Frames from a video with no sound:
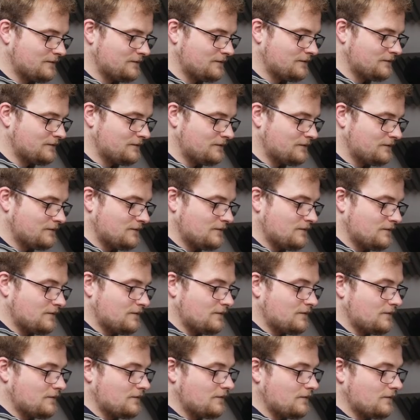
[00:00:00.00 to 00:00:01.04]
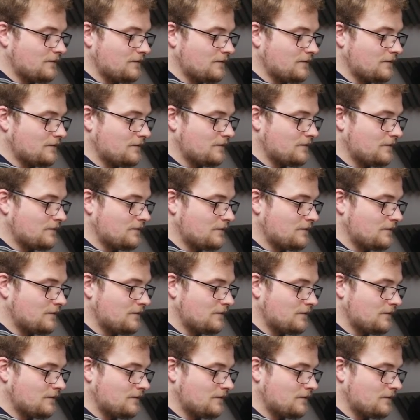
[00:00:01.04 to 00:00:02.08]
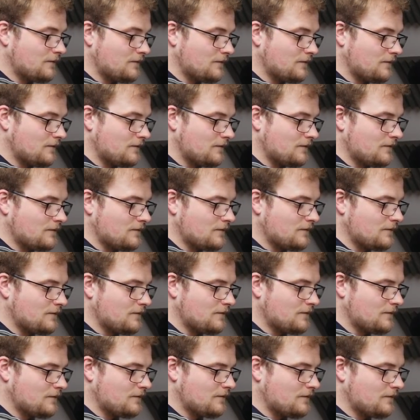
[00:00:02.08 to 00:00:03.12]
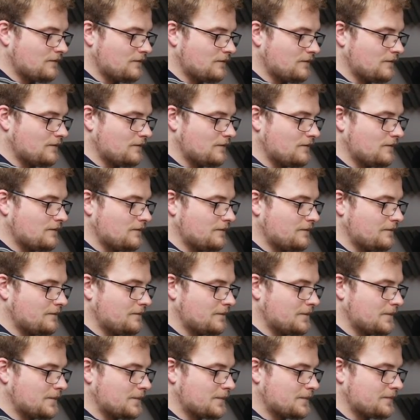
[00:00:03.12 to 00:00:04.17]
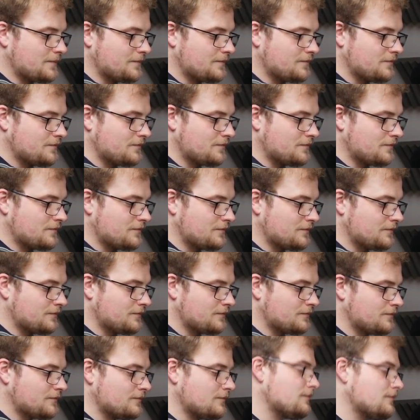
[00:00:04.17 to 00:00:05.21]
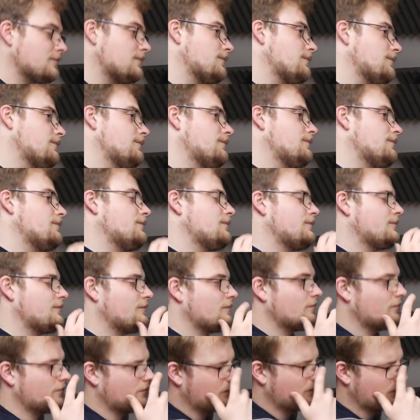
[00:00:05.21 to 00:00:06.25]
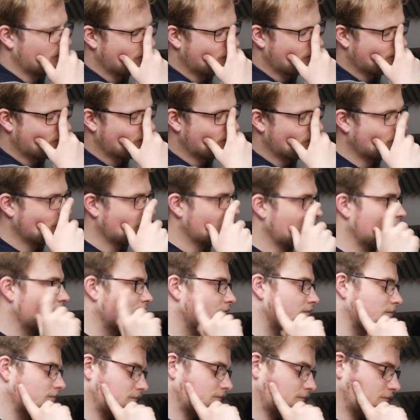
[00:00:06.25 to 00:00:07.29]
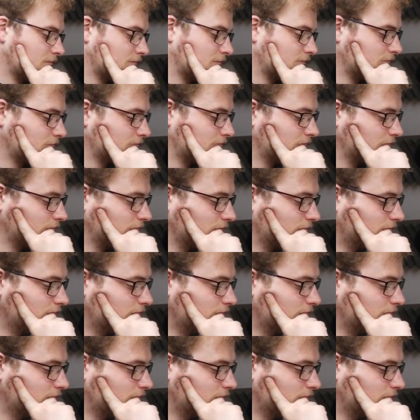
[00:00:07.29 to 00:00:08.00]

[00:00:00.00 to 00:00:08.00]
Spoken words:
[no speech]